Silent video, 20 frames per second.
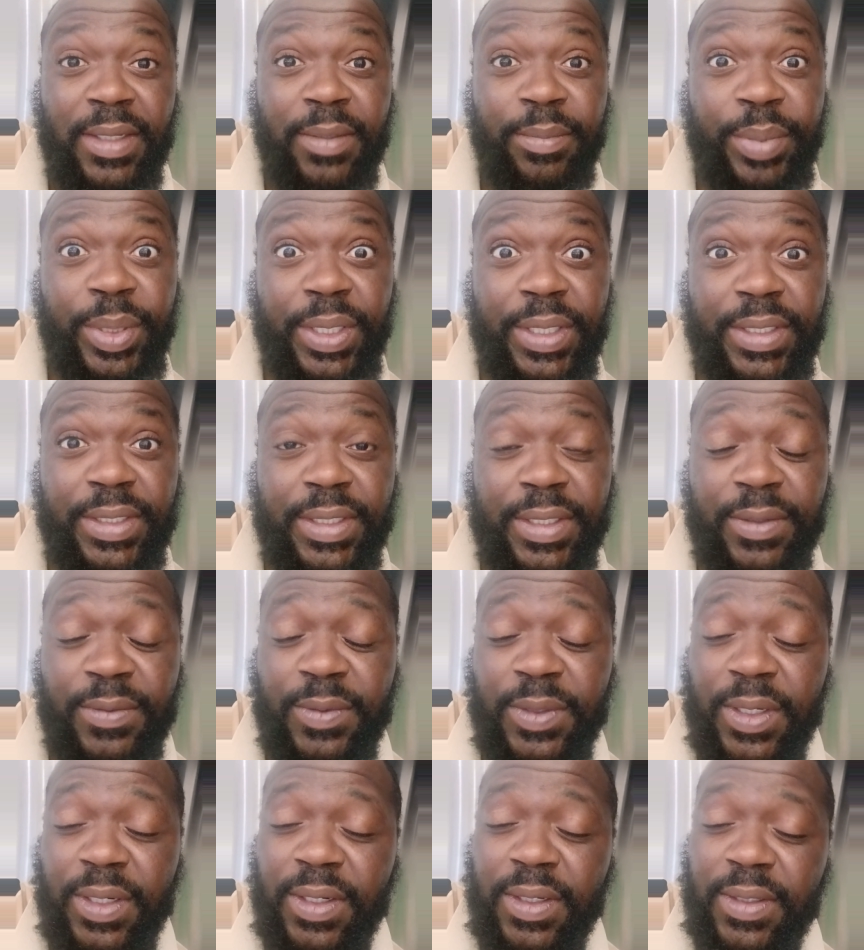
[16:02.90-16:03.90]
Peace, good
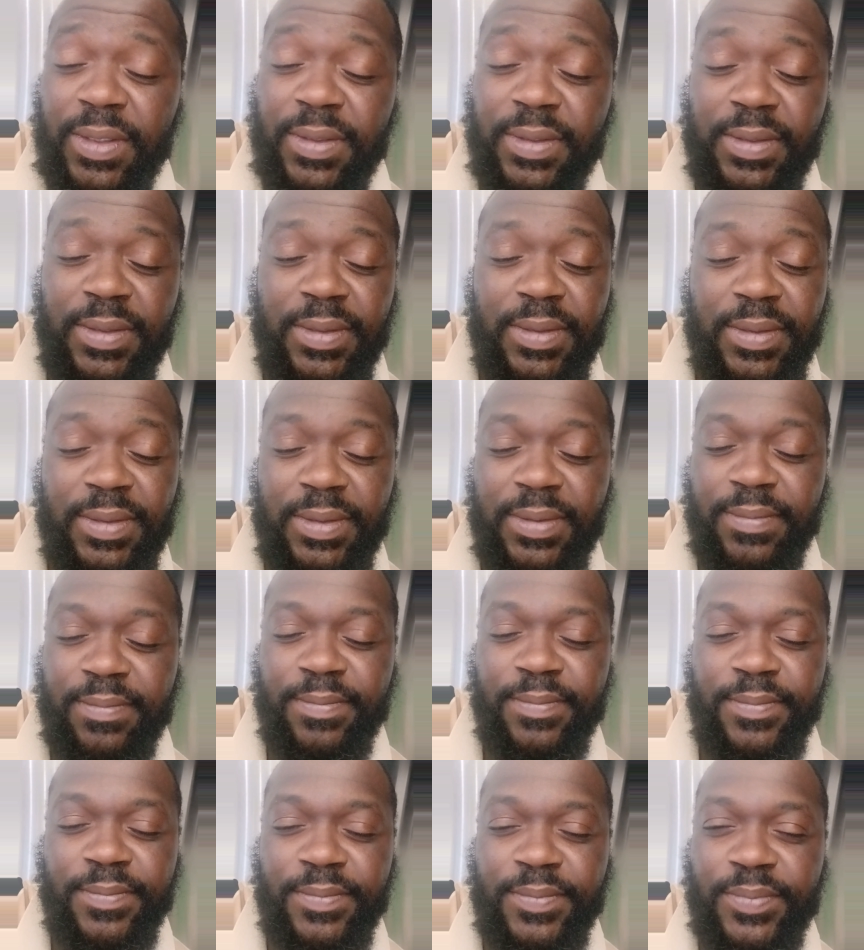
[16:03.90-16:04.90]
world.
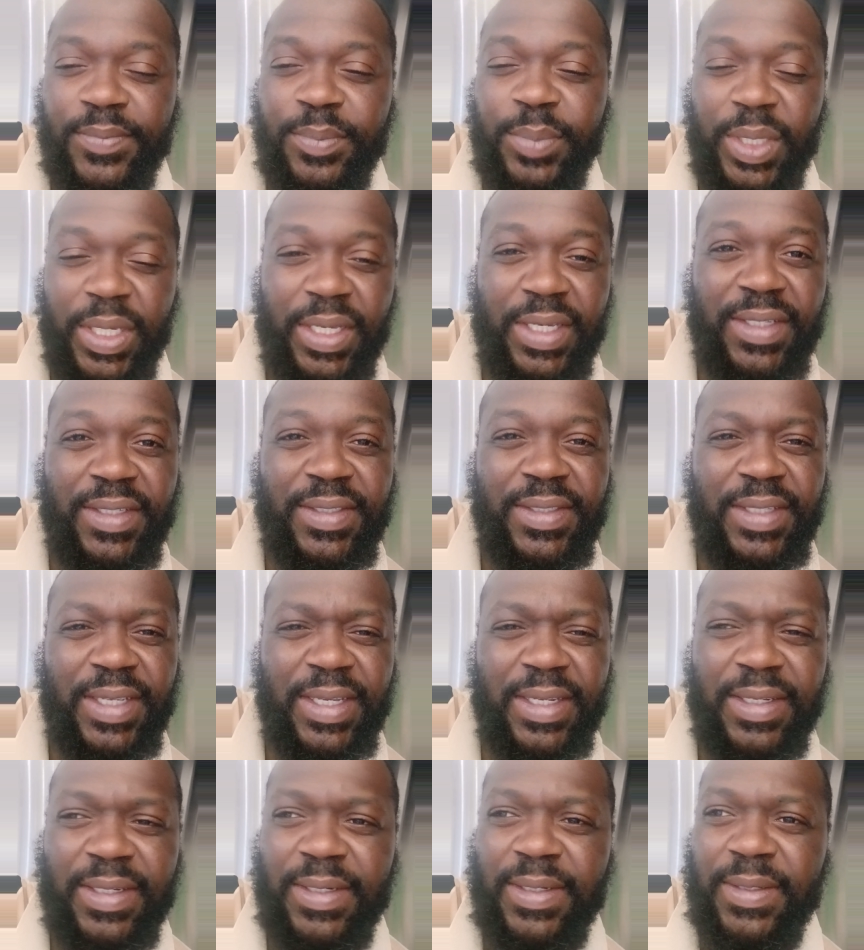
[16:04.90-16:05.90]
Peace
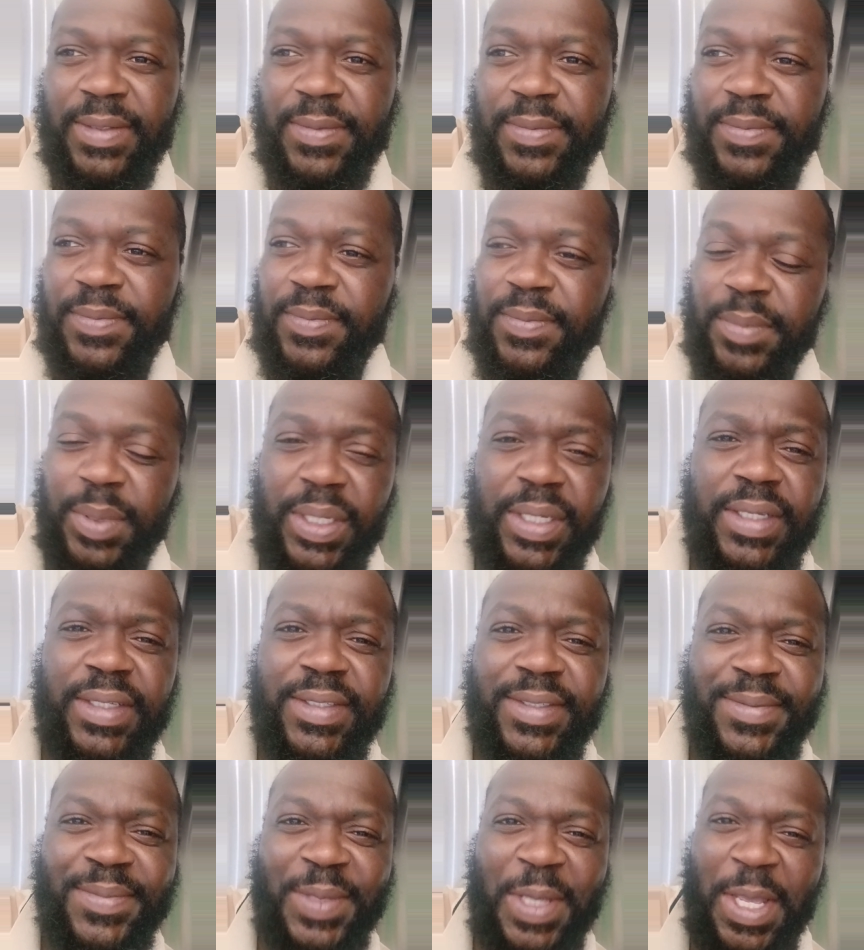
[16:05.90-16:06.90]
and um, peace.